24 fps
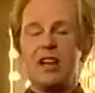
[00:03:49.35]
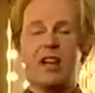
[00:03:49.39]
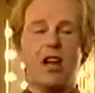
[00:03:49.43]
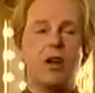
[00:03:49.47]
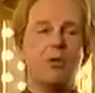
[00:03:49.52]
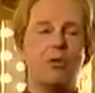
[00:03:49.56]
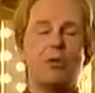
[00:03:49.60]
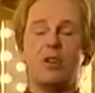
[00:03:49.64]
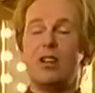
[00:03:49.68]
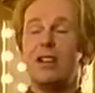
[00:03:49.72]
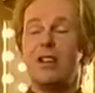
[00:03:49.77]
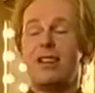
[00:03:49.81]
you
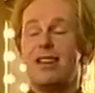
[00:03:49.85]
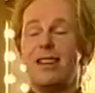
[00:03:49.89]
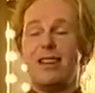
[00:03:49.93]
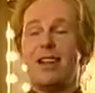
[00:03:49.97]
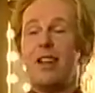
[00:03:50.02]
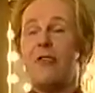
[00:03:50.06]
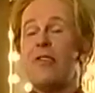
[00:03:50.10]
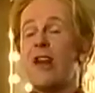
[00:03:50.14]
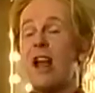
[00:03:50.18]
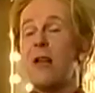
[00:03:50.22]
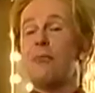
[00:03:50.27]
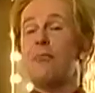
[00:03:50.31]
know,
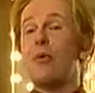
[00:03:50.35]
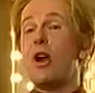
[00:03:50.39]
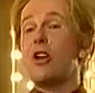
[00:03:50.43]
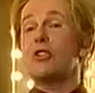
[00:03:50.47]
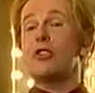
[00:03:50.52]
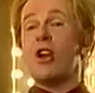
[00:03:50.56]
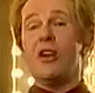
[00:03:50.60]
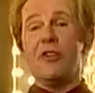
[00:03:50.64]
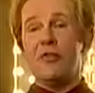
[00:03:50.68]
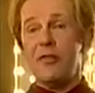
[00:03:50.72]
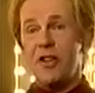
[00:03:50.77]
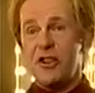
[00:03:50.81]
if it ain't
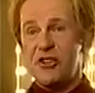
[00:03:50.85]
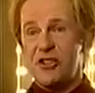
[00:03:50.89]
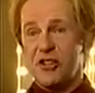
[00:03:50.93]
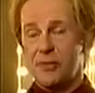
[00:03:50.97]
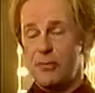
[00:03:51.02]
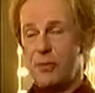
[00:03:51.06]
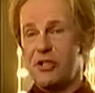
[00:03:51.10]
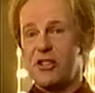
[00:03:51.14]
broke, don't fix it.